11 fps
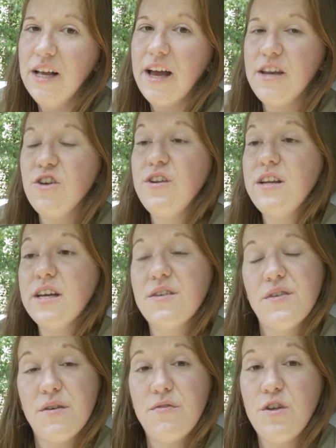and you need to give
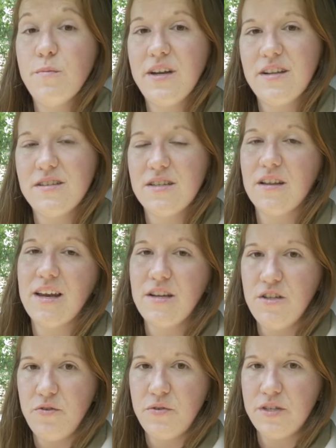it a few minutes to let it
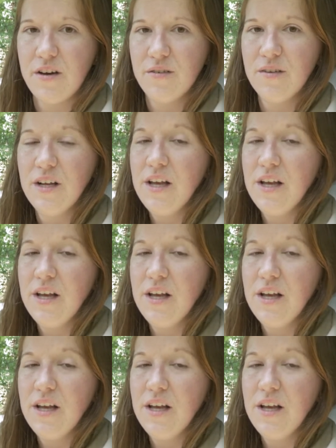do so.